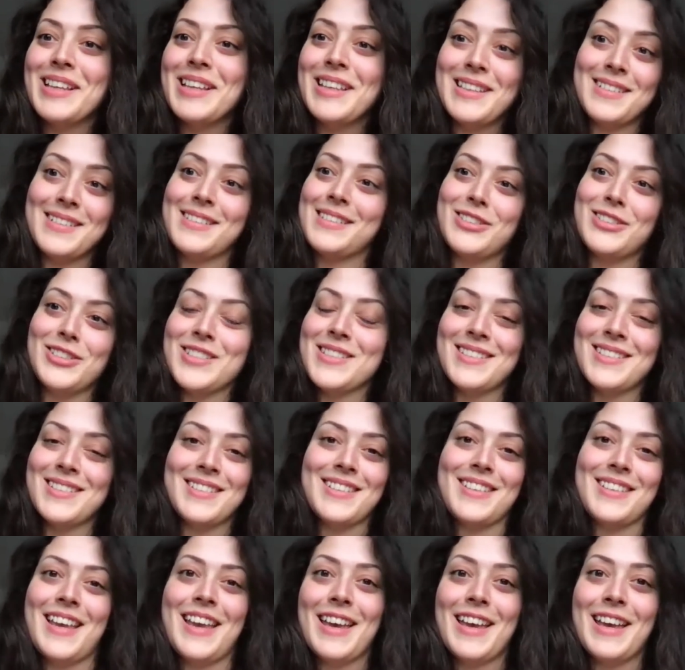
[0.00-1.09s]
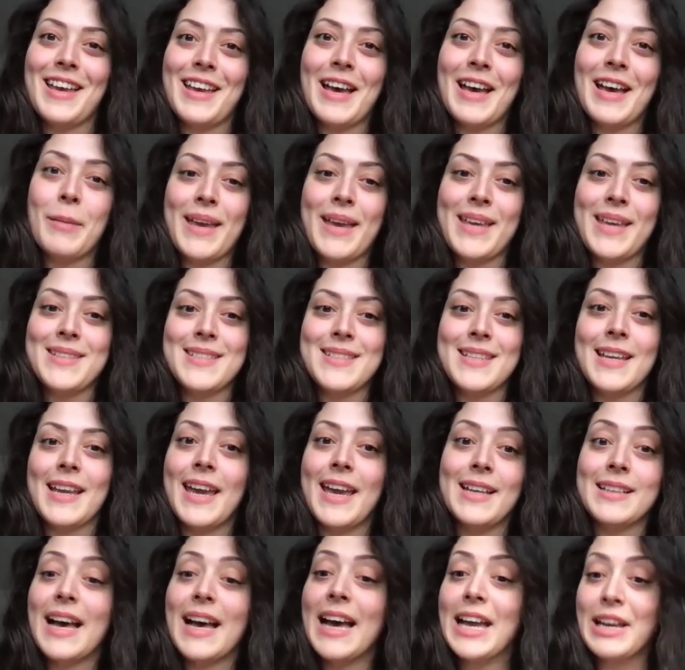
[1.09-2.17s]
is just amazing,
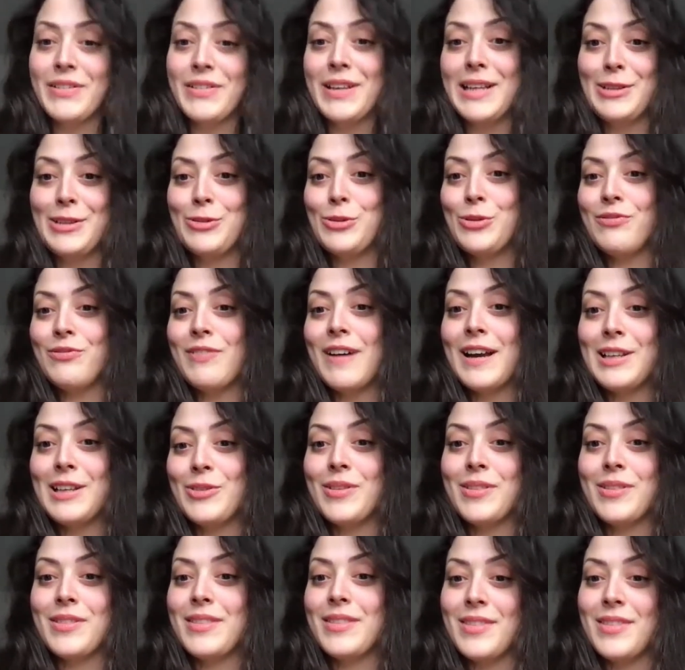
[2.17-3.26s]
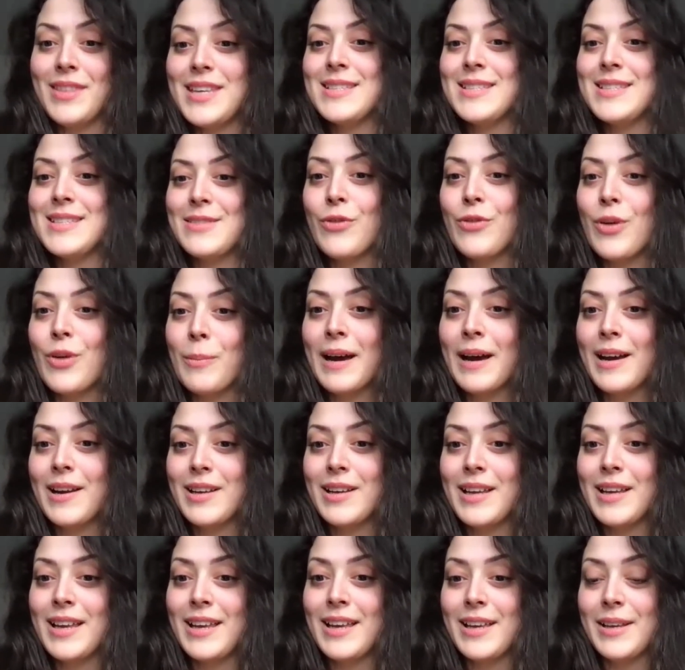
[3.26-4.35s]
and I really do value this from our
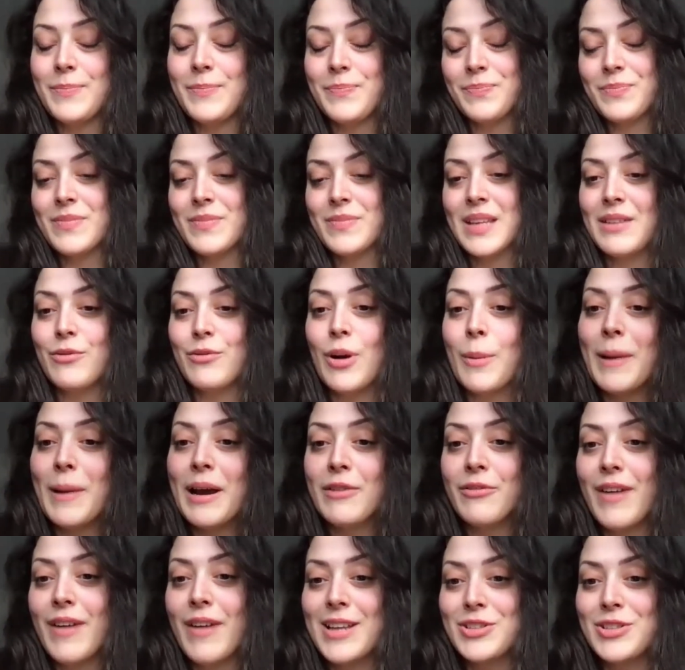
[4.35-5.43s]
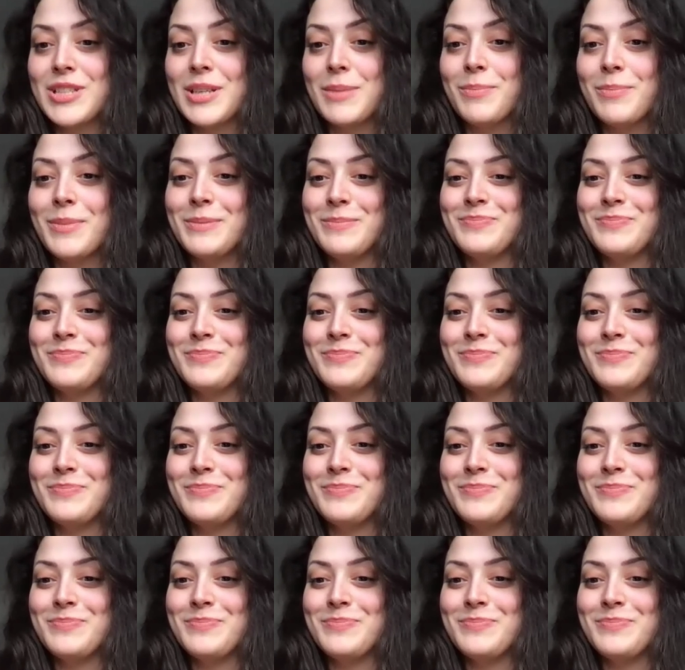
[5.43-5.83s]
from our friendship.